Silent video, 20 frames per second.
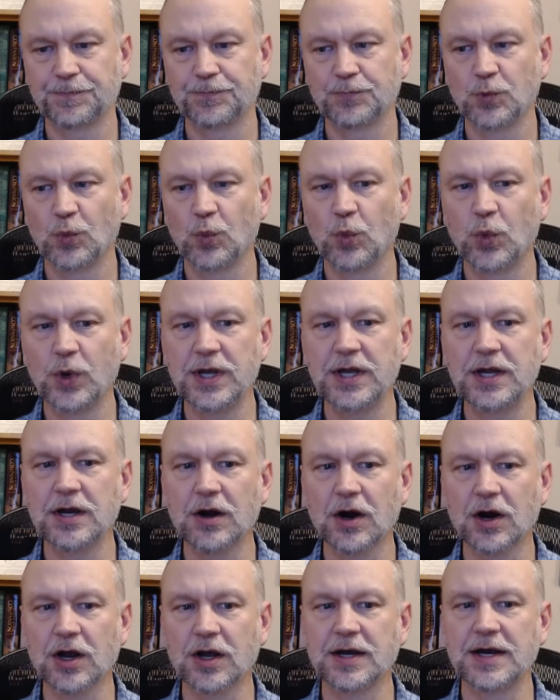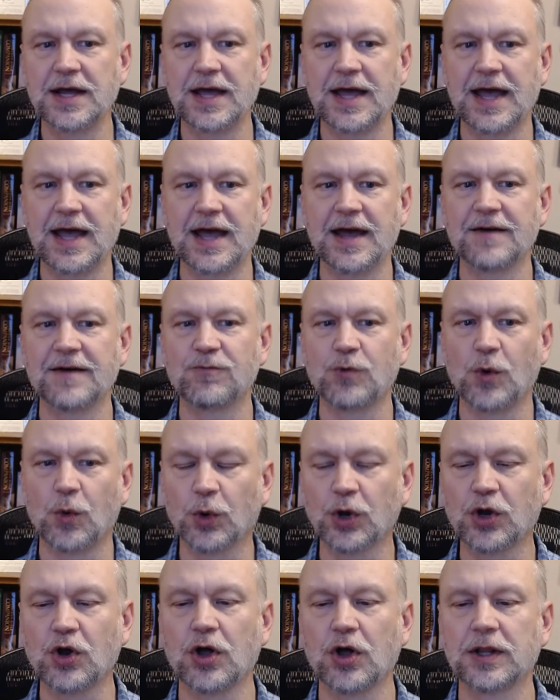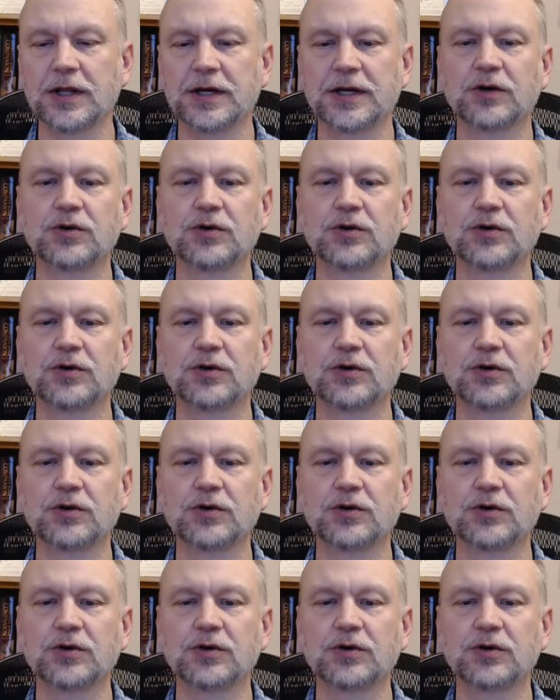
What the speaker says: we are going to have what we're calling a